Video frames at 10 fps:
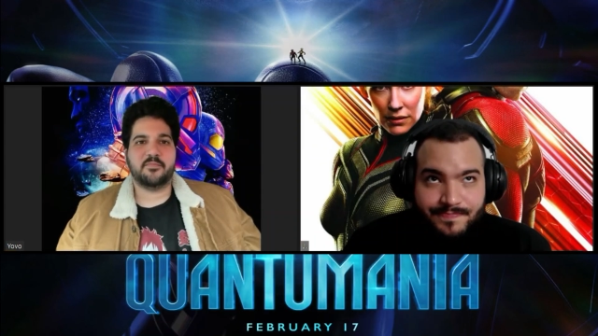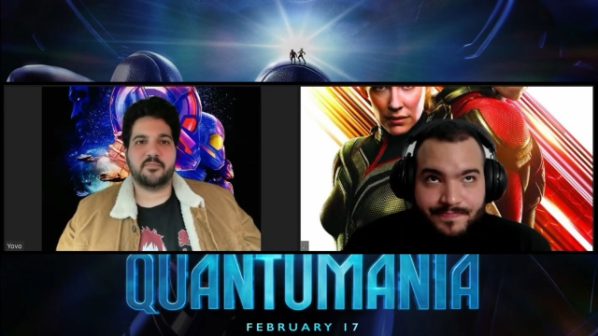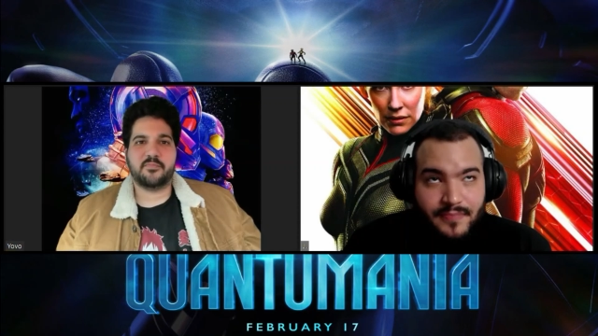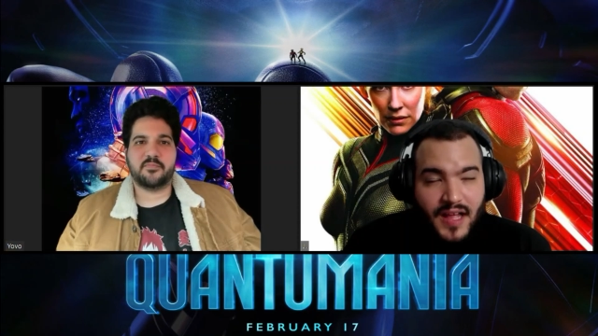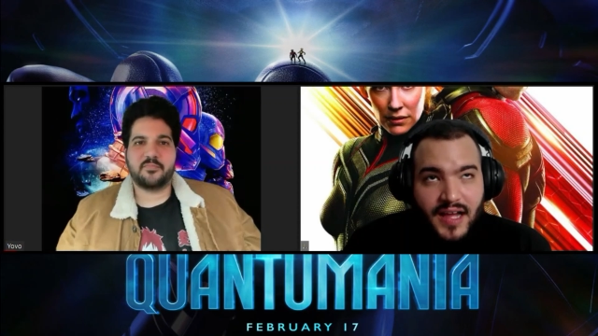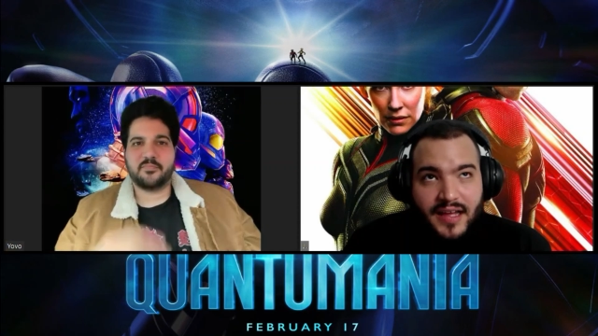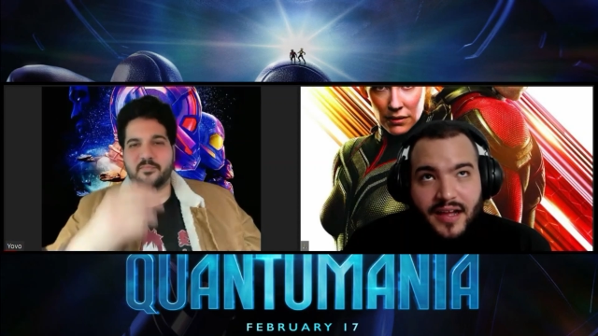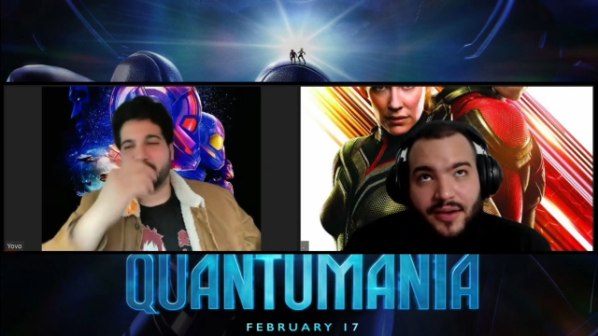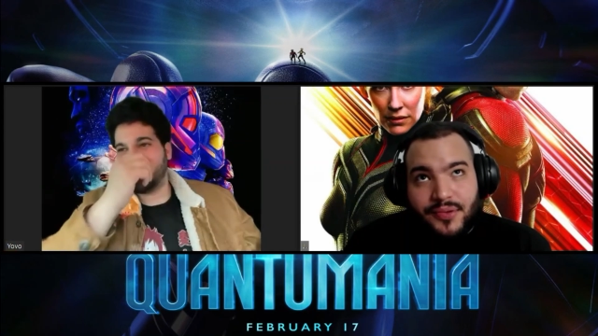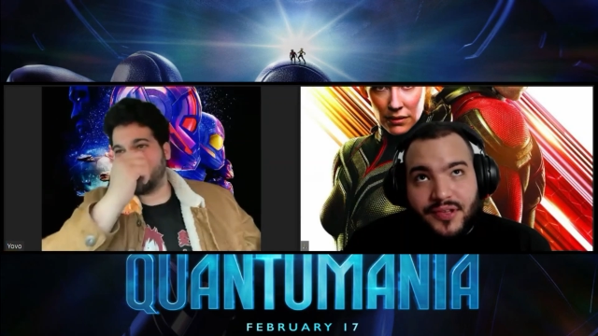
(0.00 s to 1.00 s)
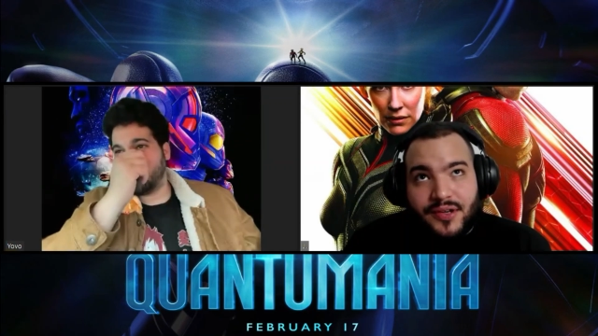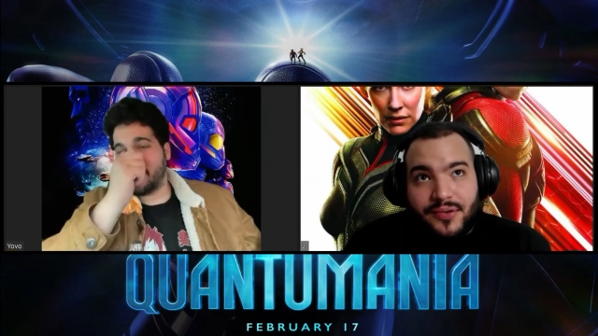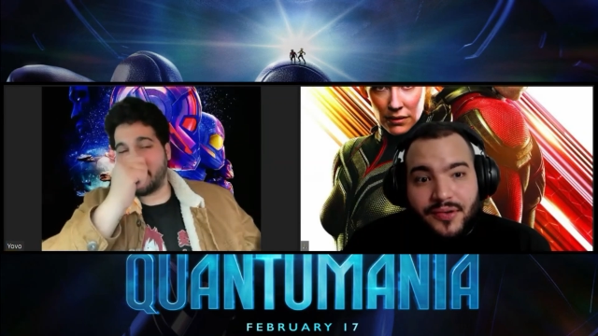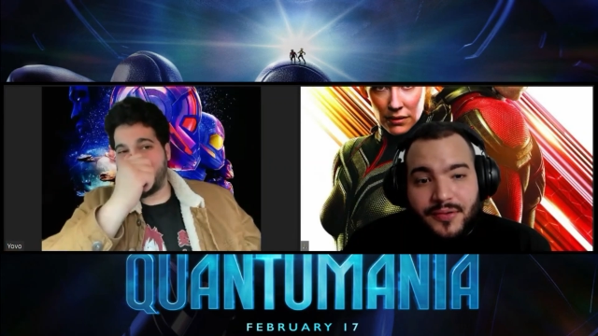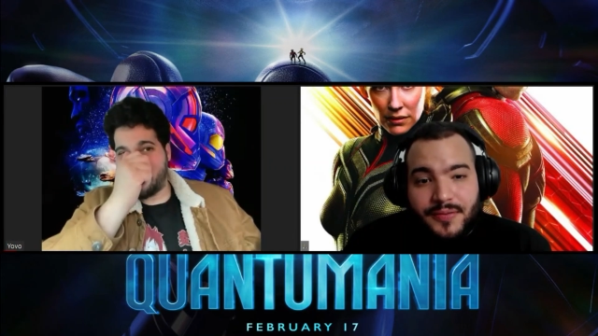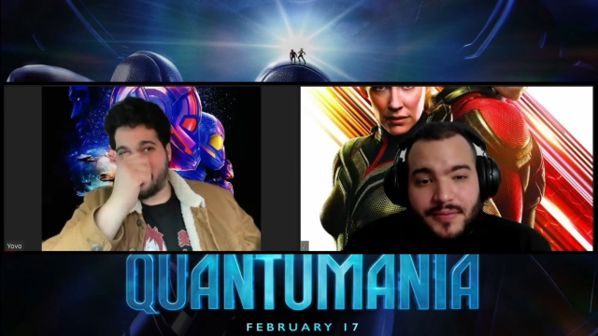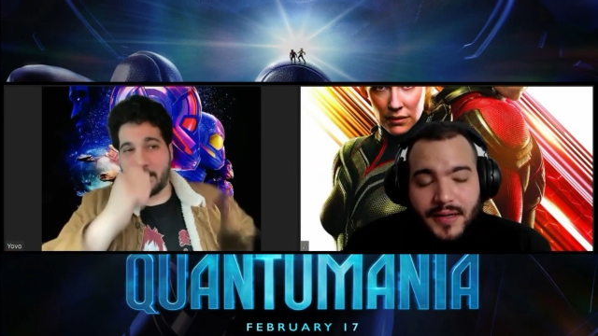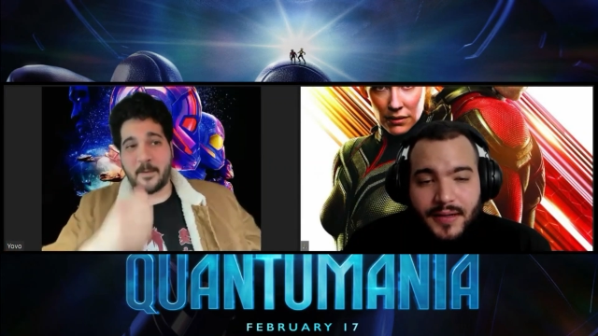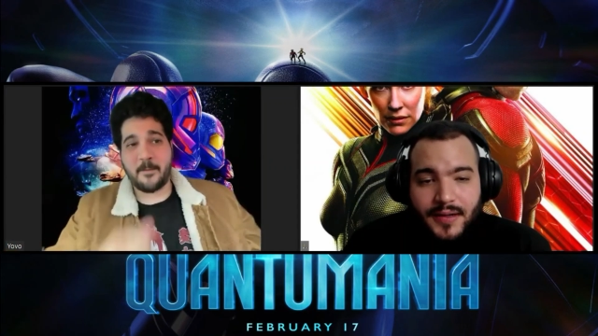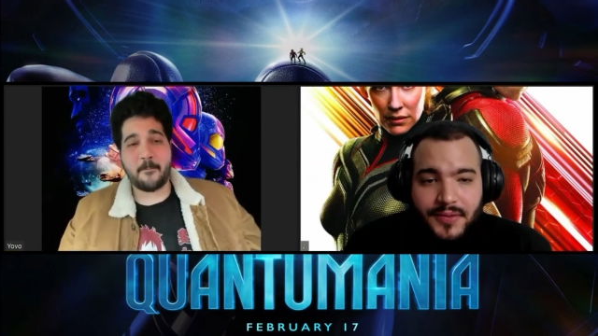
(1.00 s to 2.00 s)
Speaker 1: I really don't know.
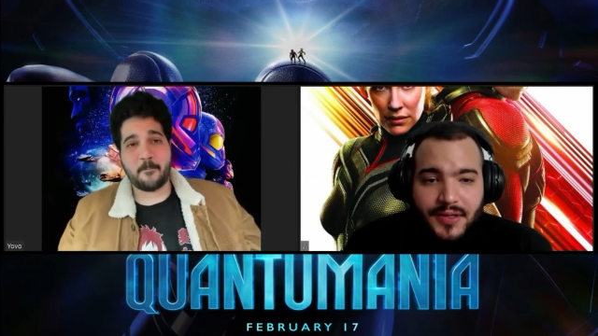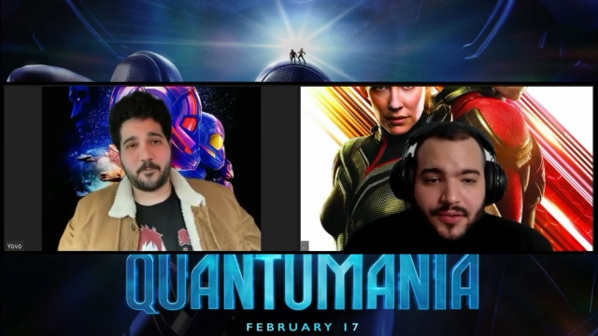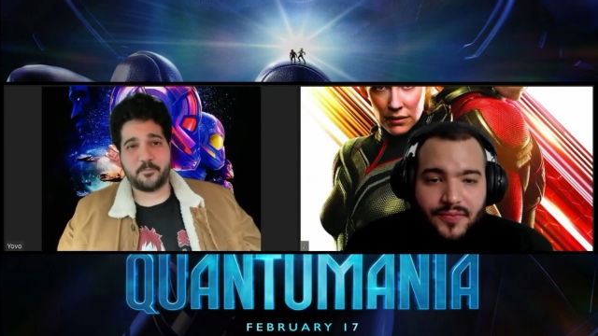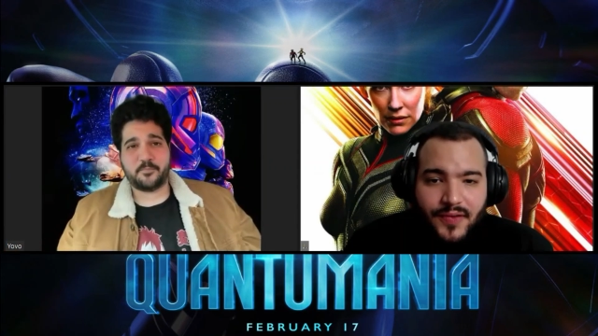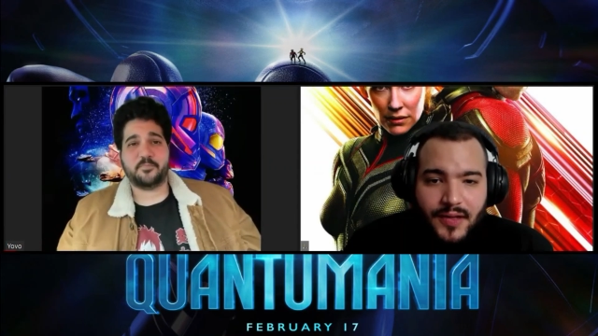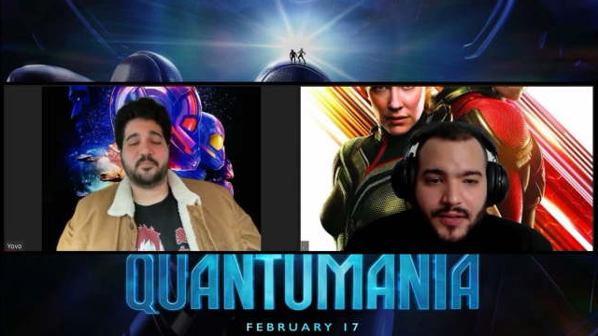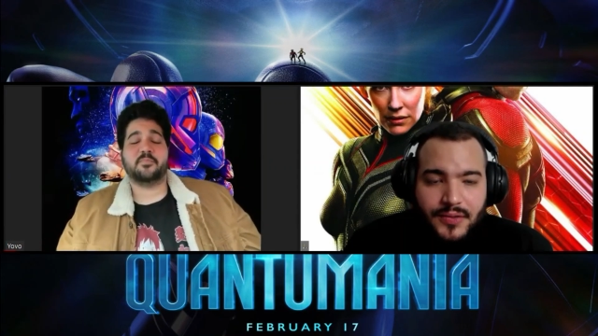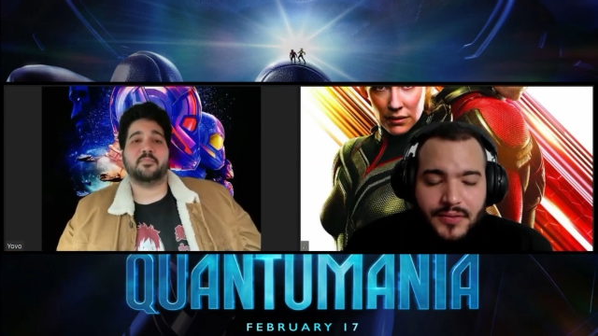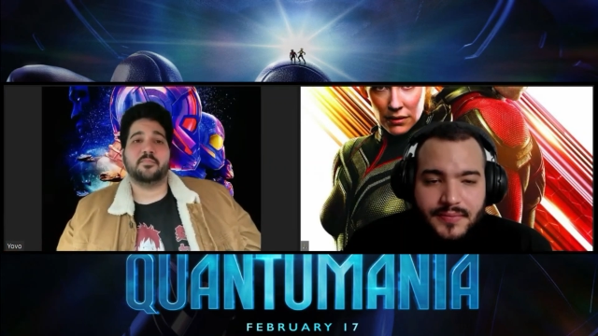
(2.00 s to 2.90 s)
I really don't follow,